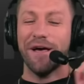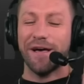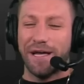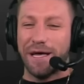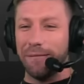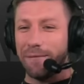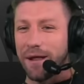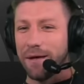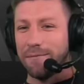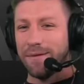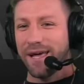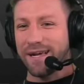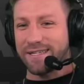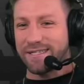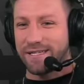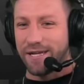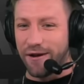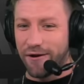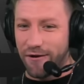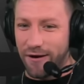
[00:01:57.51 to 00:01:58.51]
Coming up
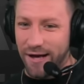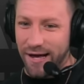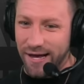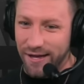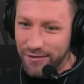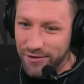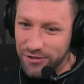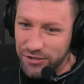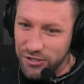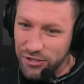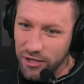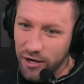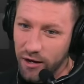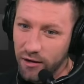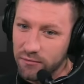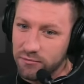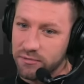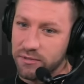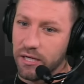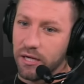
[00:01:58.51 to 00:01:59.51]
next here on the
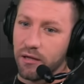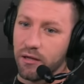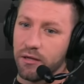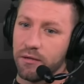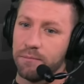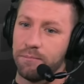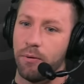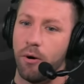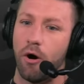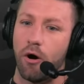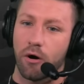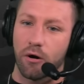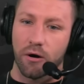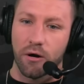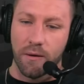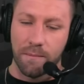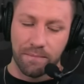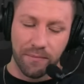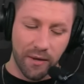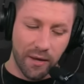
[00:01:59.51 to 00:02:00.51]
show, Dylan
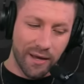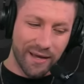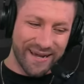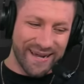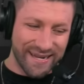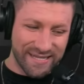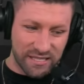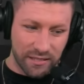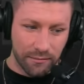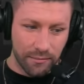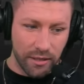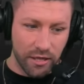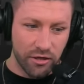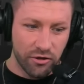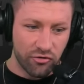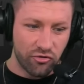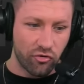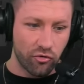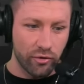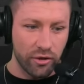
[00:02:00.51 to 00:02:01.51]
Parham got some
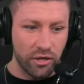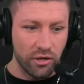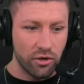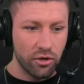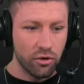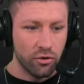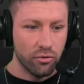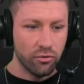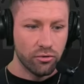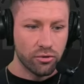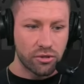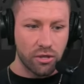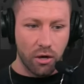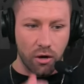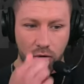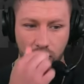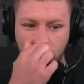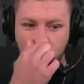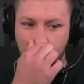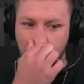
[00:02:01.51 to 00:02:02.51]
injury news
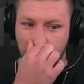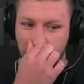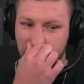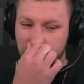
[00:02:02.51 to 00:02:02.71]
around